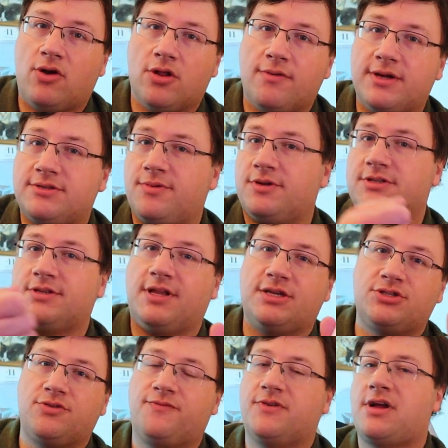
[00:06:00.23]
all the rest of it,
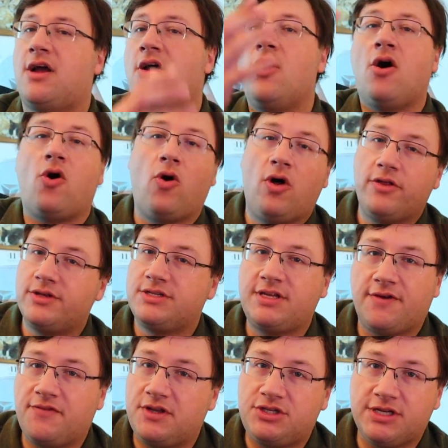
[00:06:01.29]
Celestial, all the
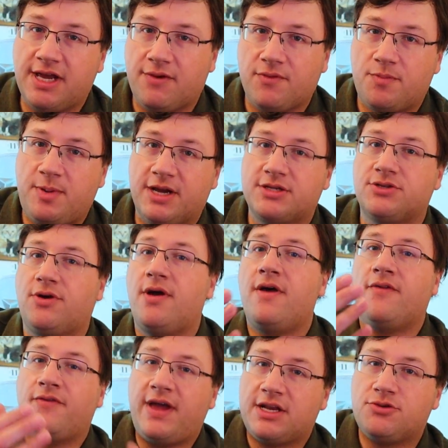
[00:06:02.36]
stuff that you get with Pixel,
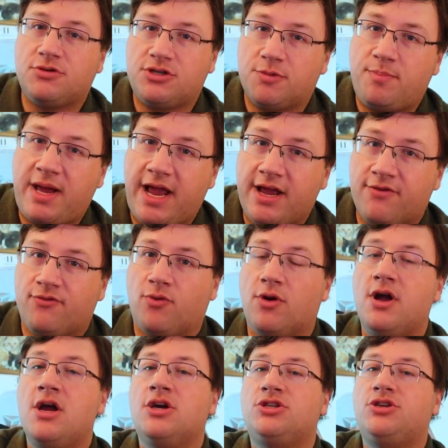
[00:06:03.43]
that's what you're paying for.
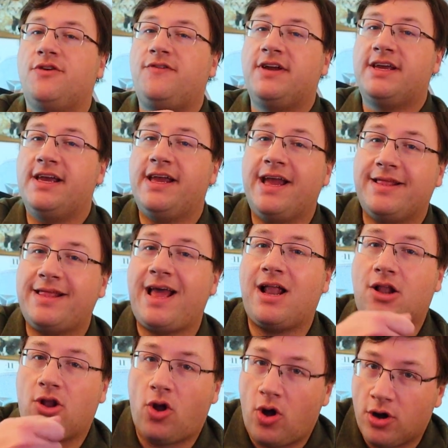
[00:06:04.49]
So if you can get
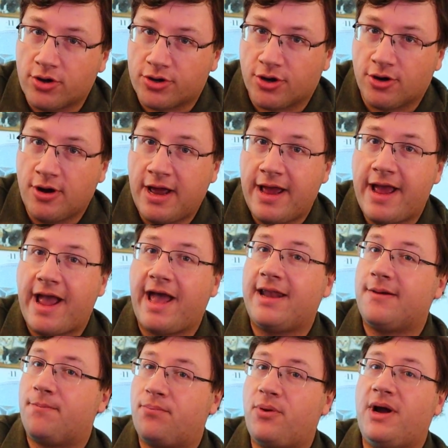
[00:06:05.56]
that longer at
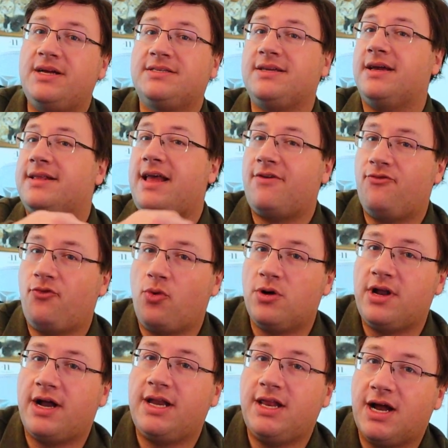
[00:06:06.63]
a price like that
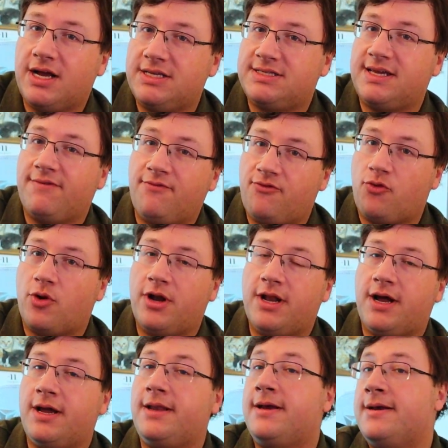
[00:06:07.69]
$499,
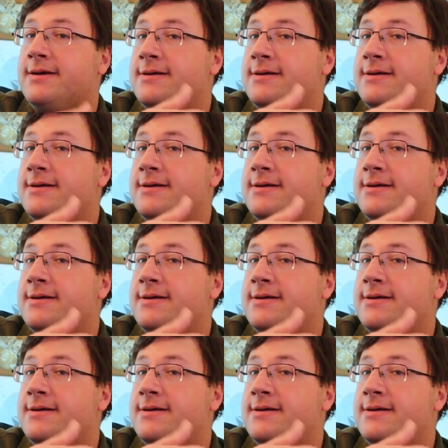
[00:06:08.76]
$749,